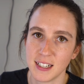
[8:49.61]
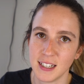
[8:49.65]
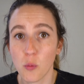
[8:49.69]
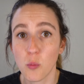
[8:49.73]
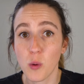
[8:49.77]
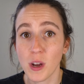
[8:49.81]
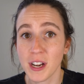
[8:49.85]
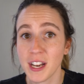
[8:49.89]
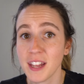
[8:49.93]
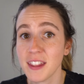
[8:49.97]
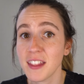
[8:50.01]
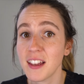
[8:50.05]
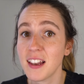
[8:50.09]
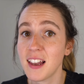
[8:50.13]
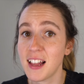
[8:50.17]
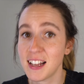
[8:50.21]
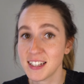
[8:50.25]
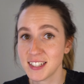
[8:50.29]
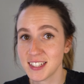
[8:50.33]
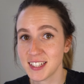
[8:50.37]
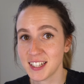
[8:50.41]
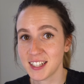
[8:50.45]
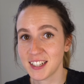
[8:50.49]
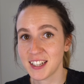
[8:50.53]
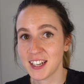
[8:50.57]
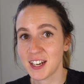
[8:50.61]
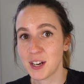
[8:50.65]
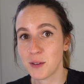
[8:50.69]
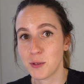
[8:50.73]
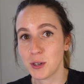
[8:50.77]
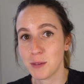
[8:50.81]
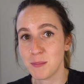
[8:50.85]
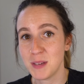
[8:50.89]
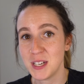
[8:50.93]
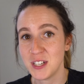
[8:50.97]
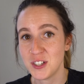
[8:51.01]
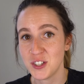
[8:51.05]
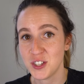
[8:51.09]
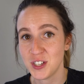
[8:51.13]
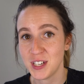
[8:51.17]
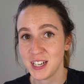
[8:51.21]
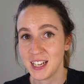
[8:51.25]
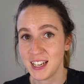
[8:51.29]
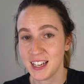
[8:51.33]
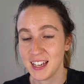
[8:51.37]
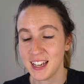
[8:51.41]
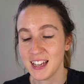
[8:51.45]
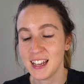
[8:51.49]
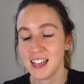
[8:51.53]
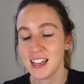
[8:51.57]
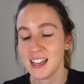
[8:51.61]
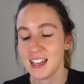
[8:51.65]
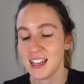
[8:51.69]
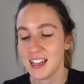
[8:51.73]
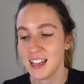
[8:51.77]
One other last thing that I want to mention here,